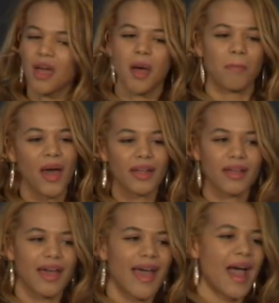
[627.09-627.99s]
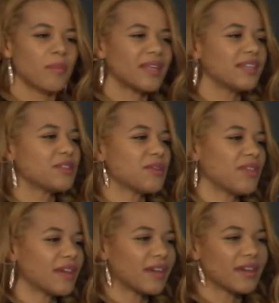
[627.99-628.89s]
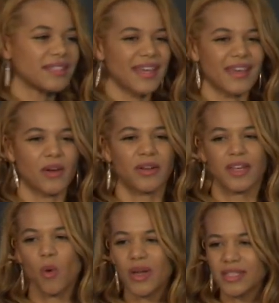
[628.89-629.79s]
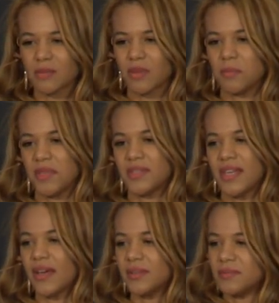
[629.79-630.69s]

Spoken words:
But how many do you think it could take on a quantum computer?